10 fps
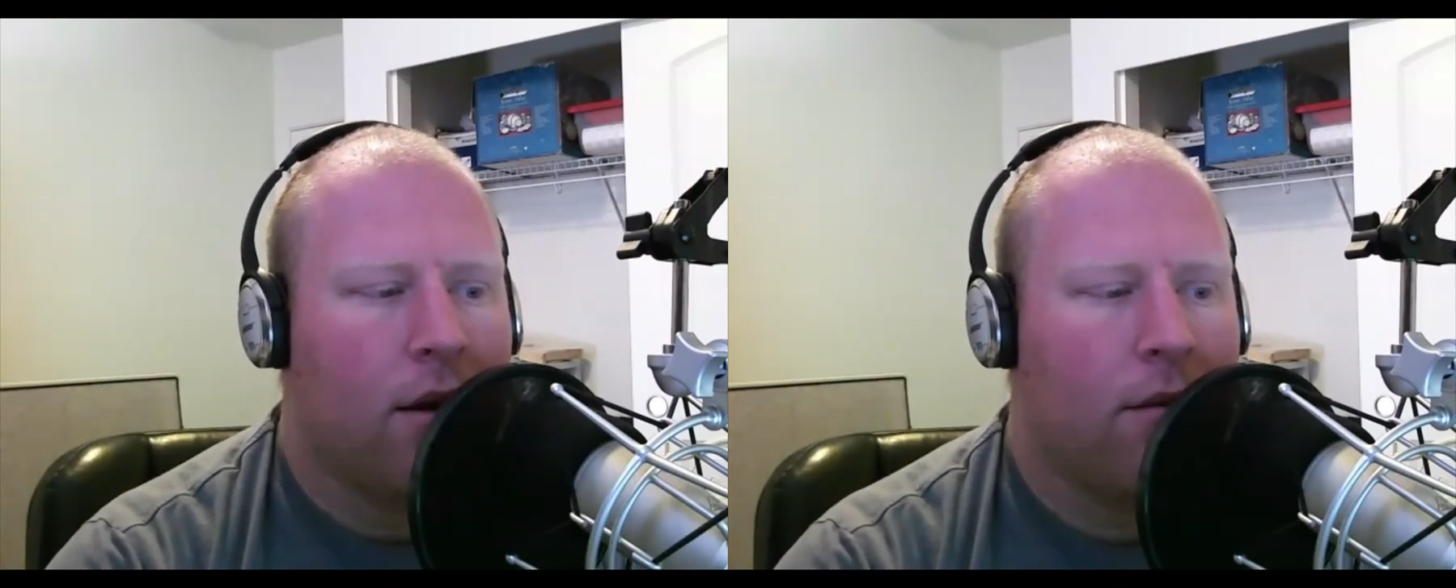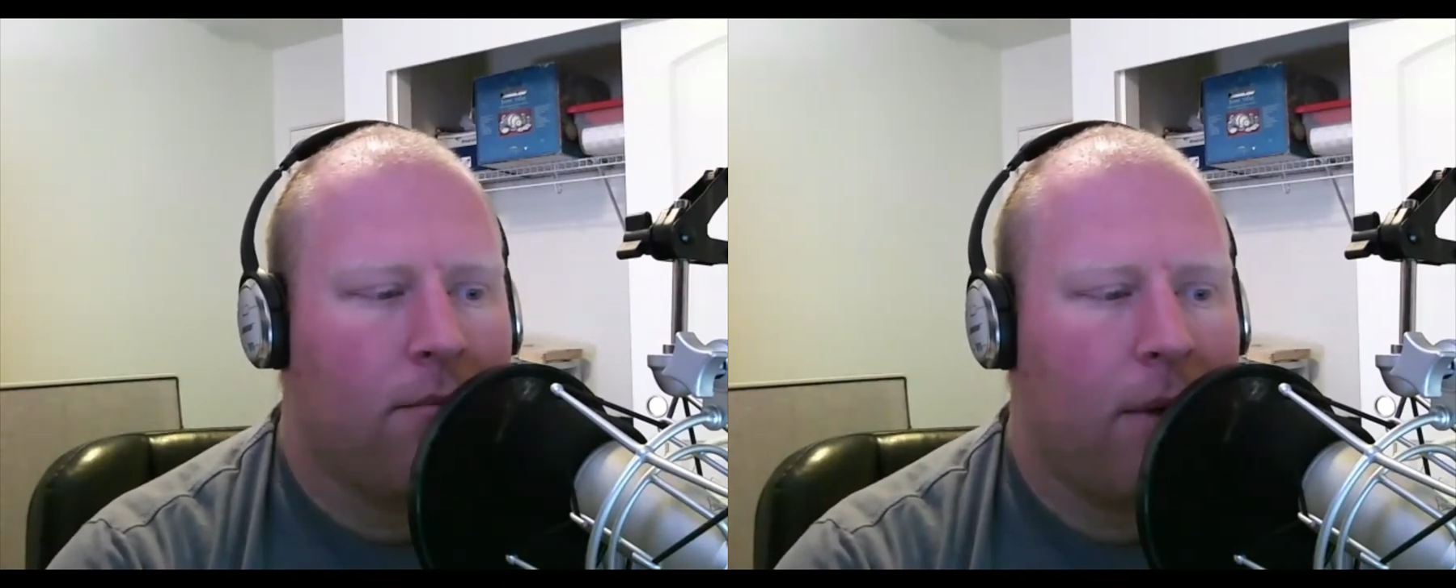
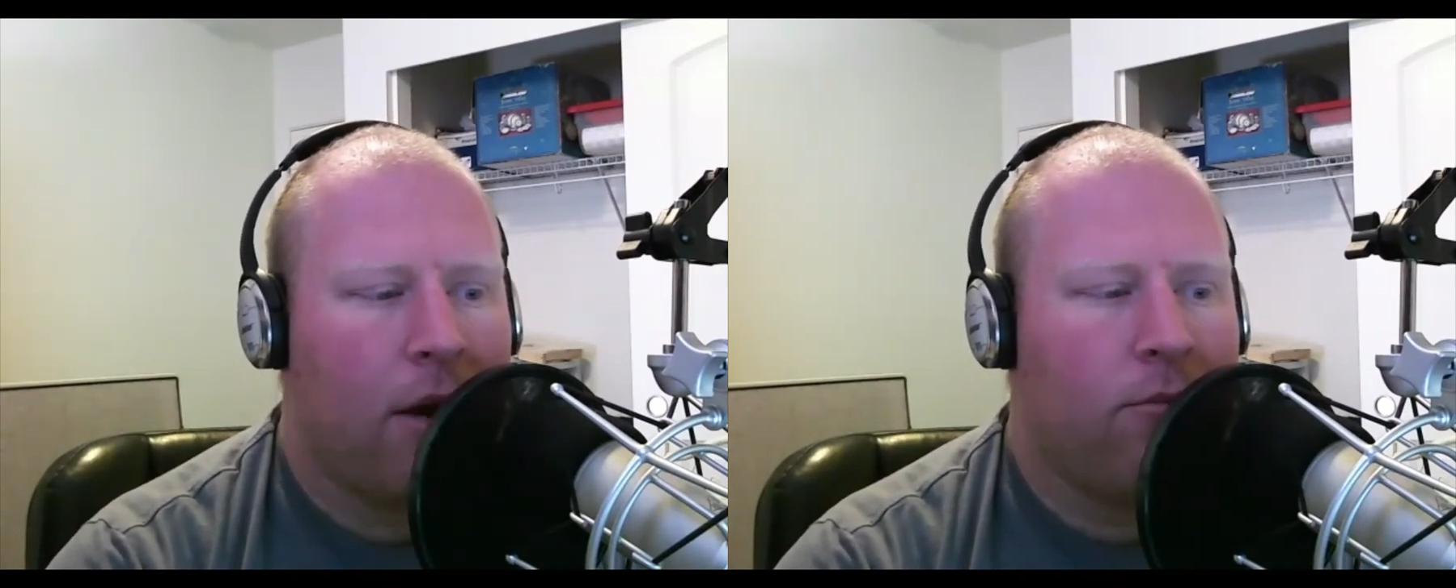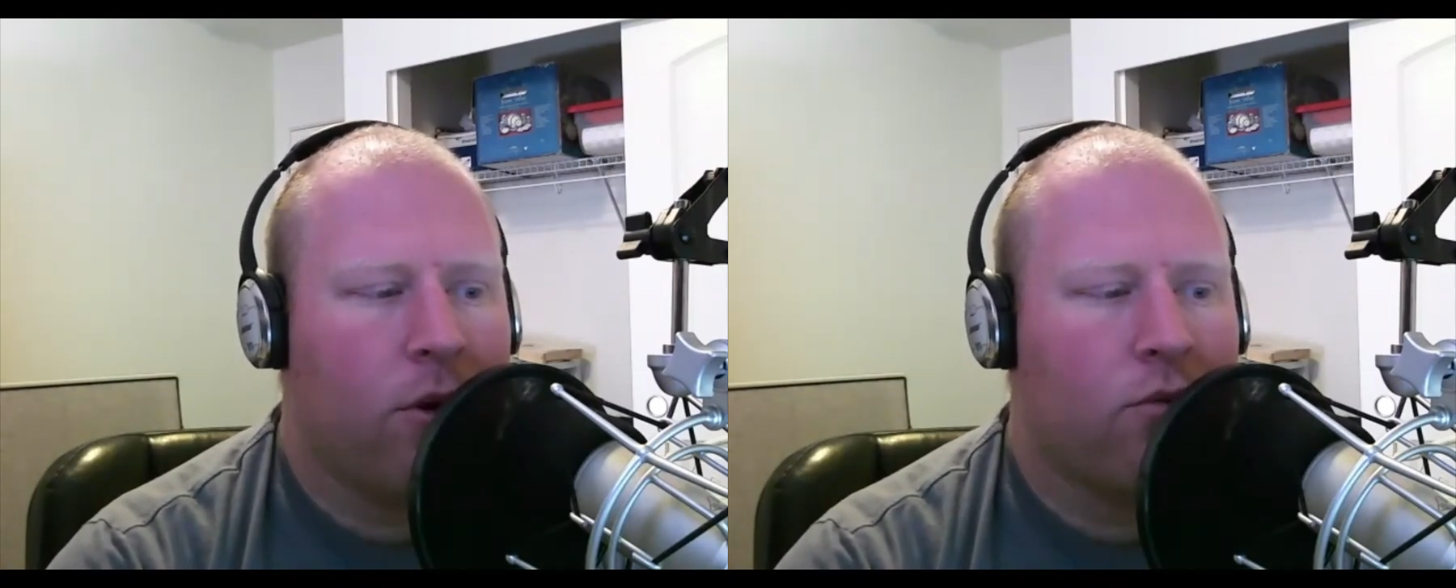
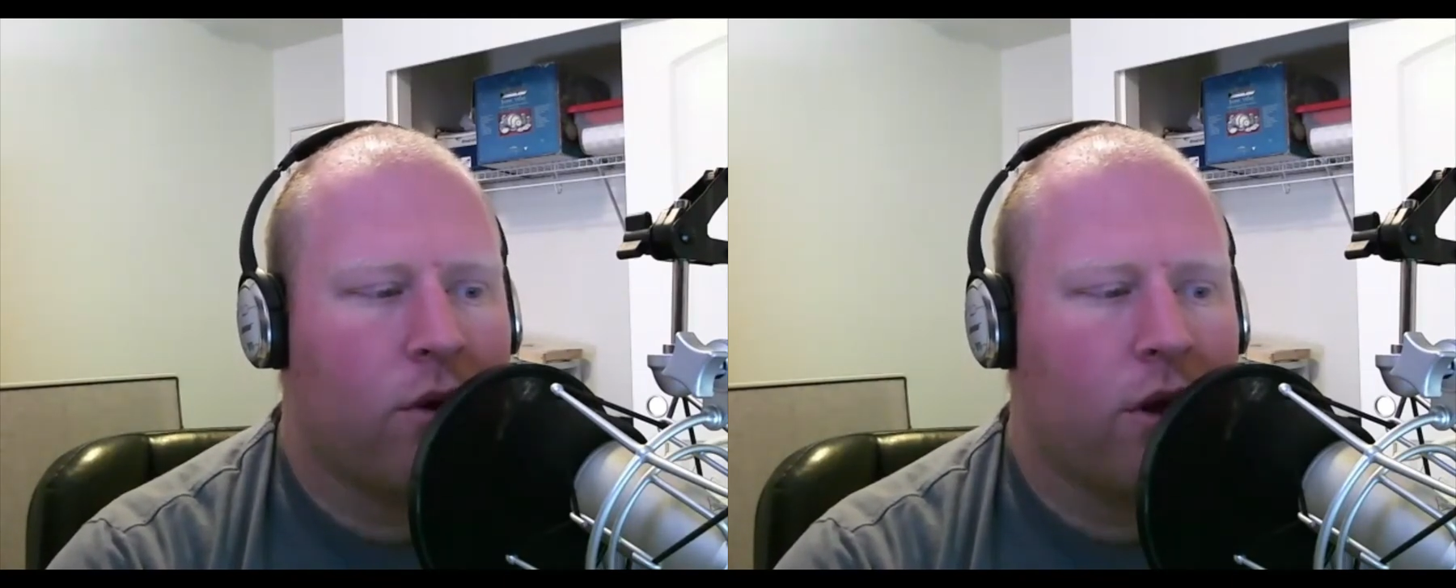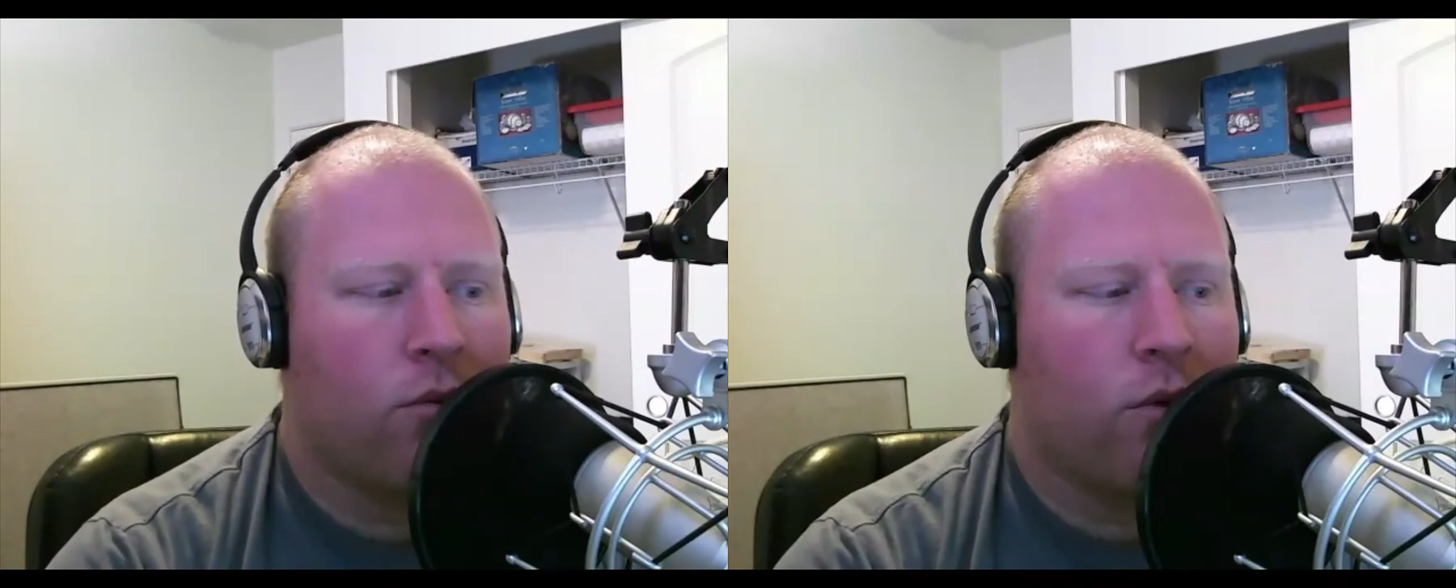made me
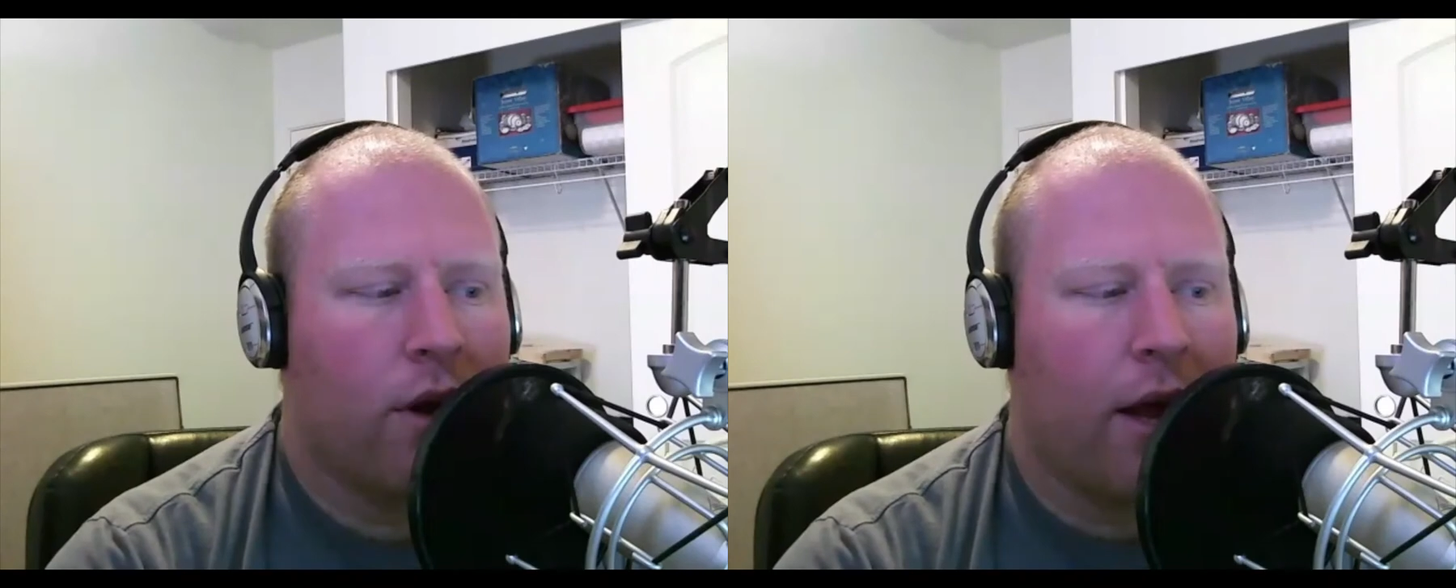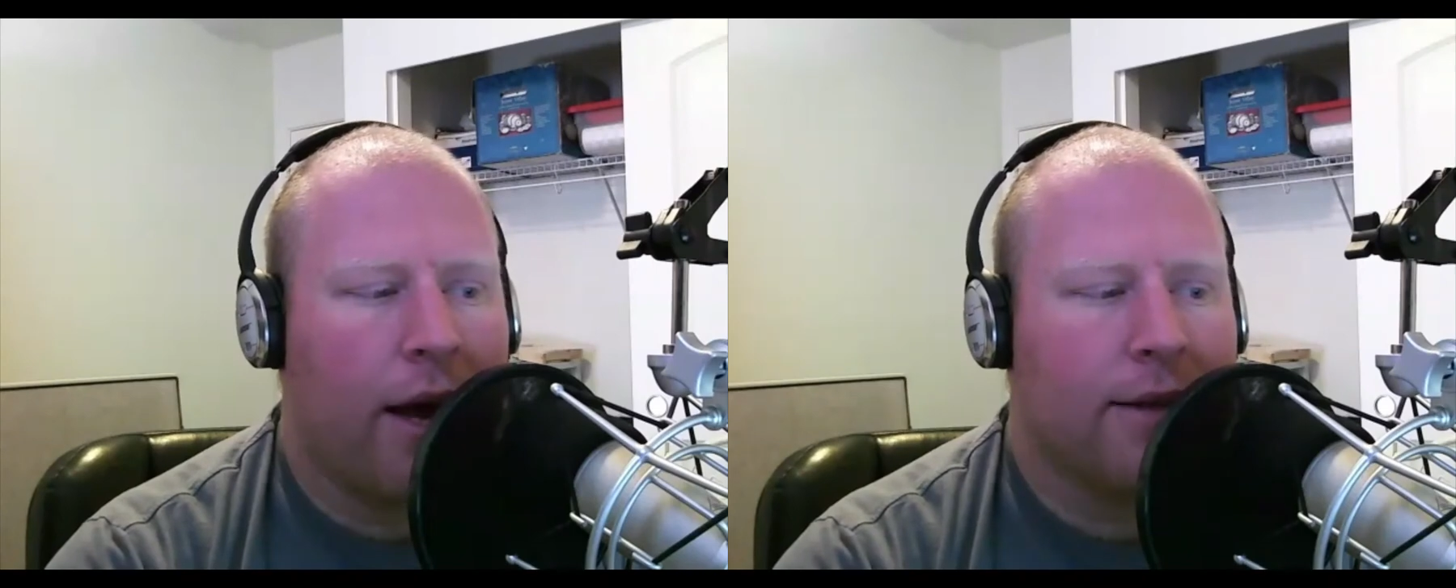really
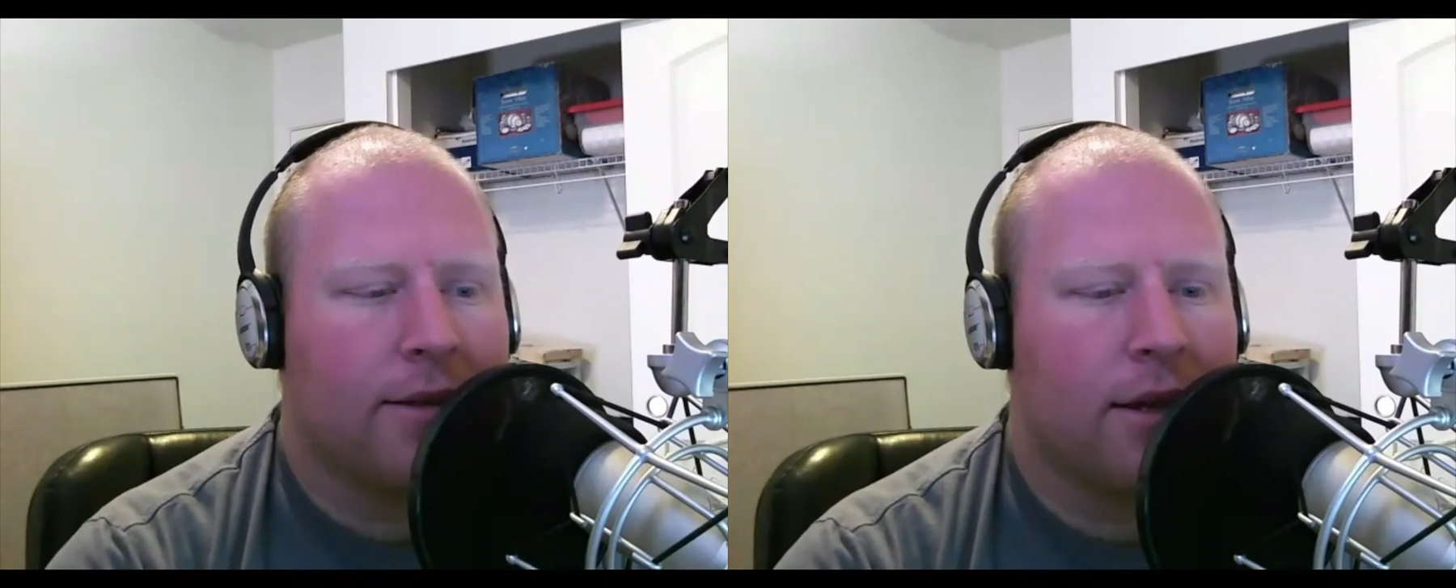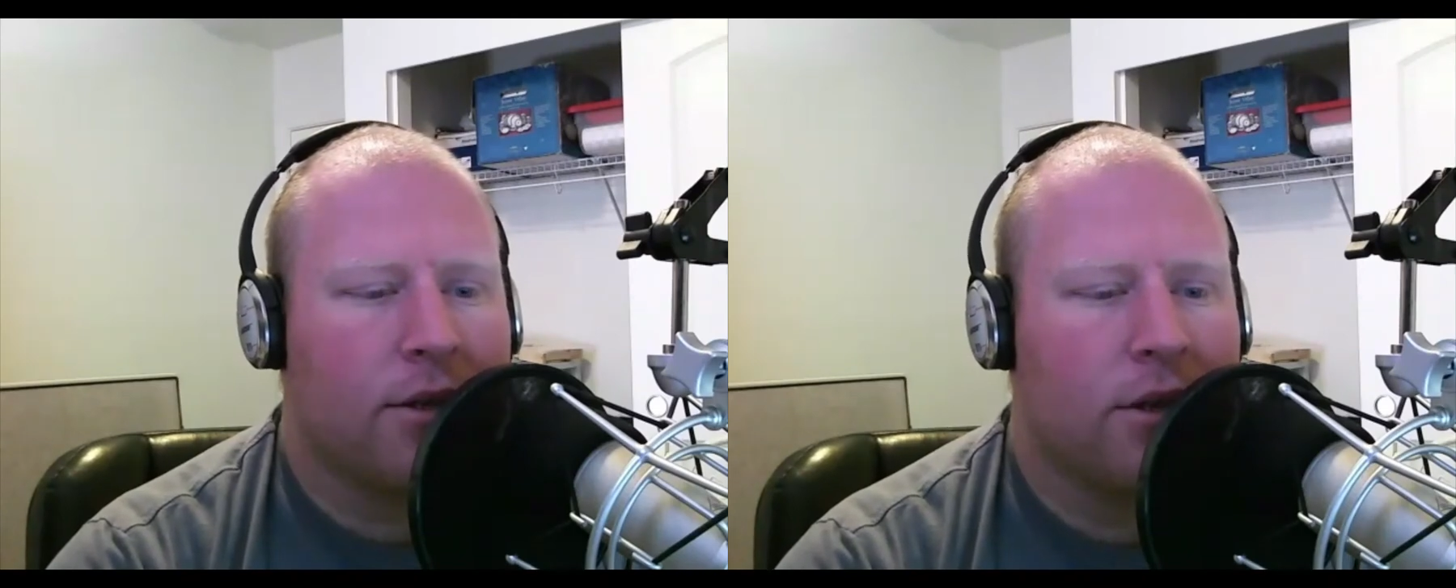realize
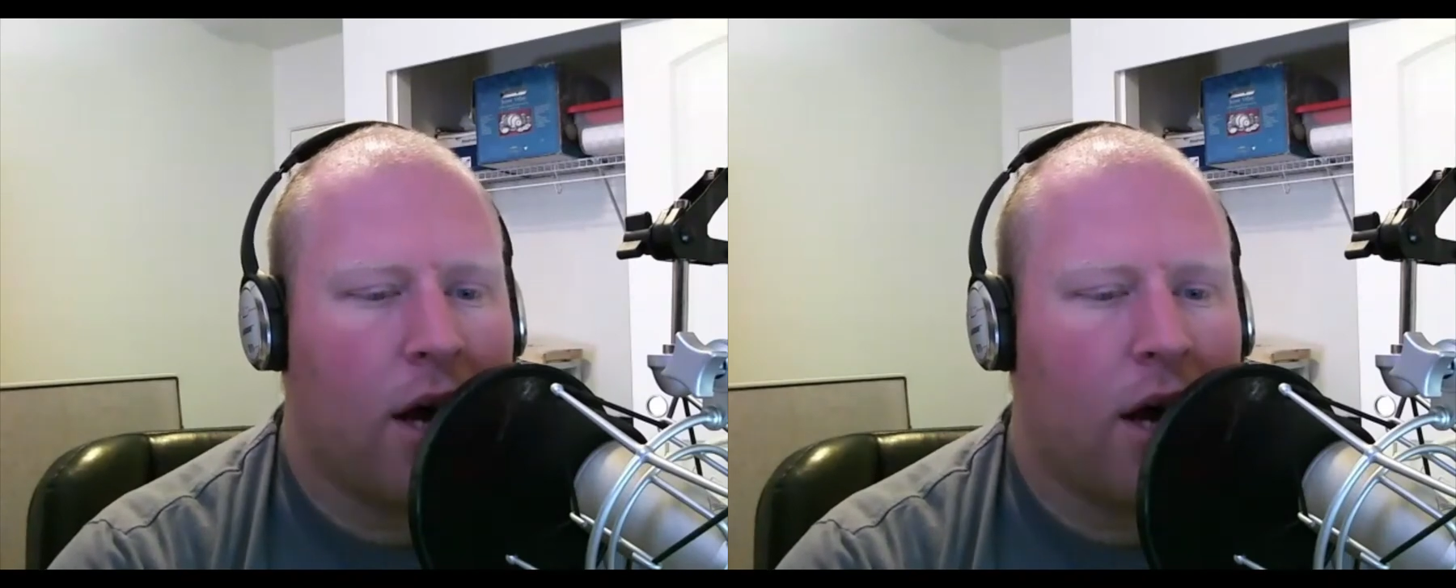that it's